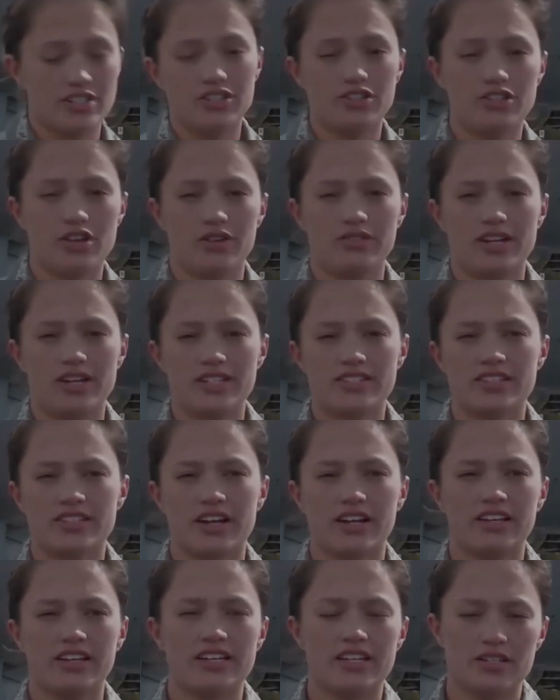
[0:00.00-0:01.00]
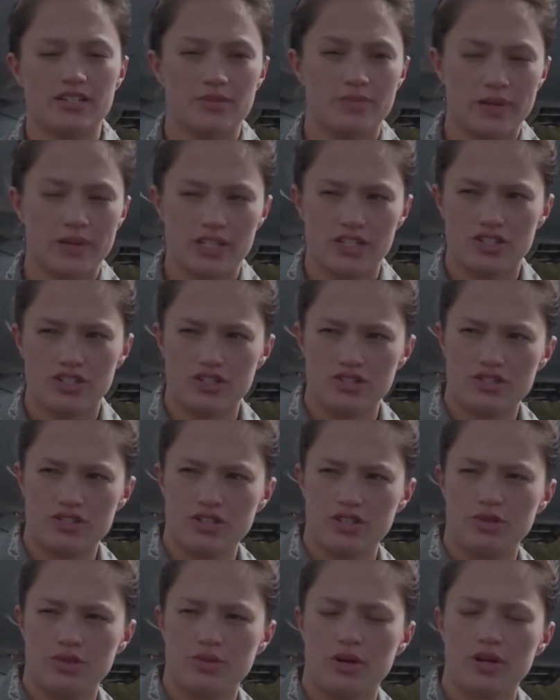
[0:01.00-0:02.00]
You don't necessarily get to pick and choose who
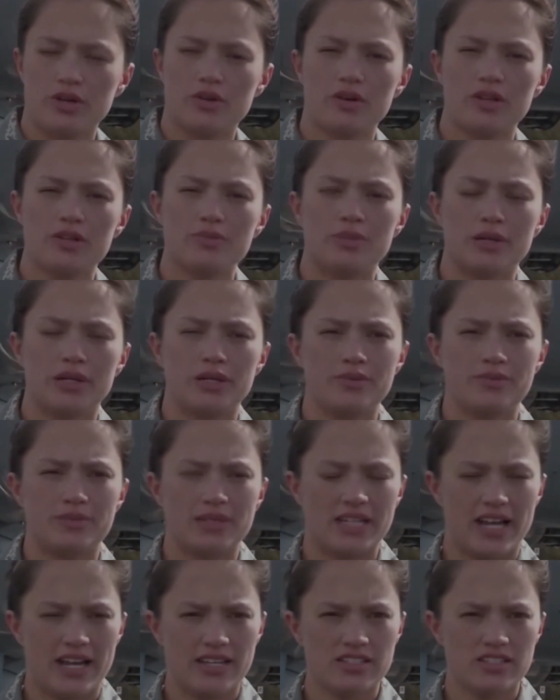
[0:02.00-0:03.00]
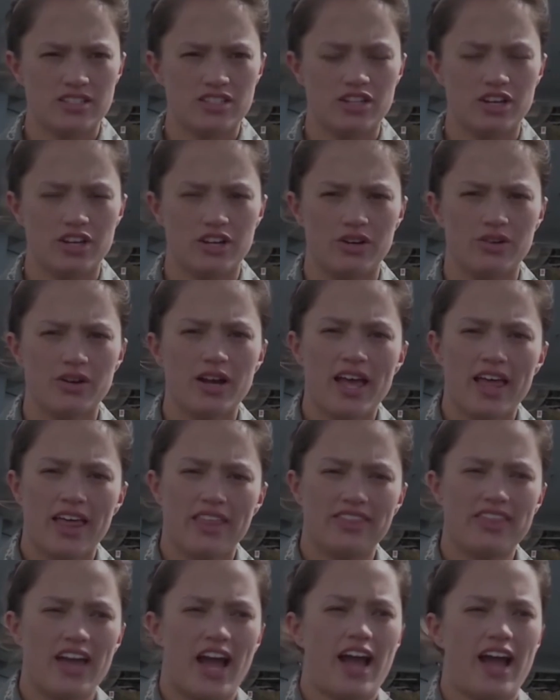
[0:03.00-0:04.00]
you work with, but it'd be nice to know
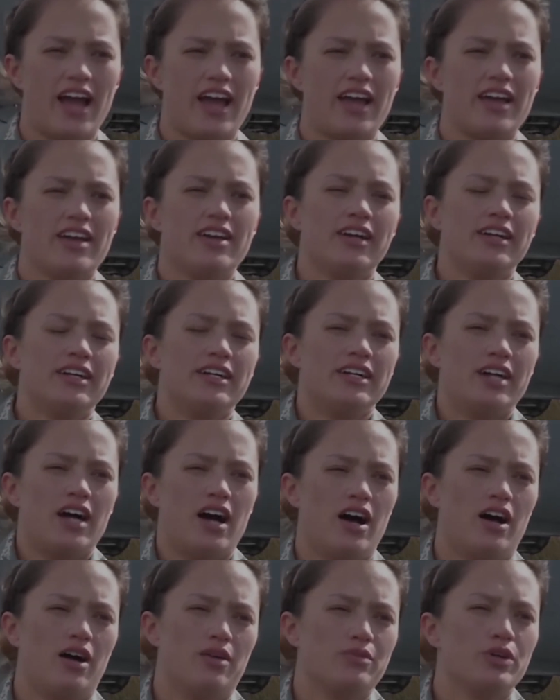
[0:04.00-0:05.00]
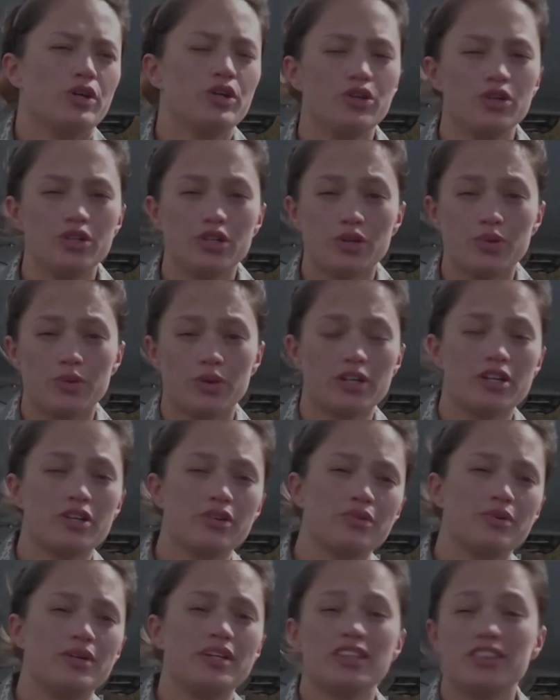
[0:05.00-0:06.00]
that um, who you're working
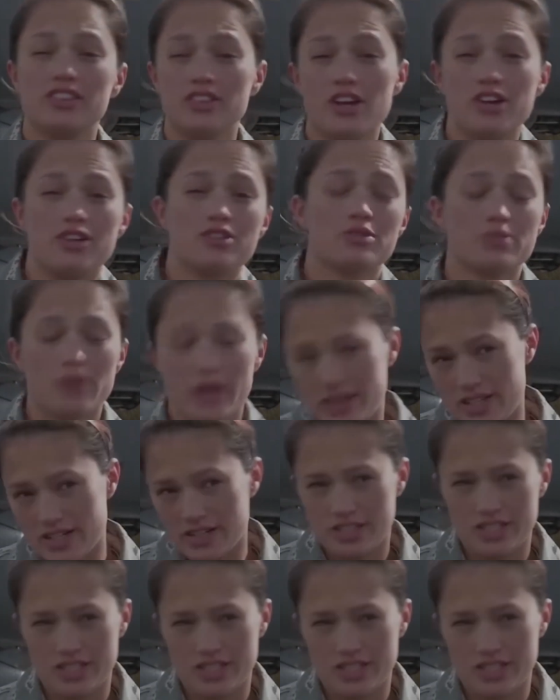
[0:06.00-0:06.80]
with knows what they're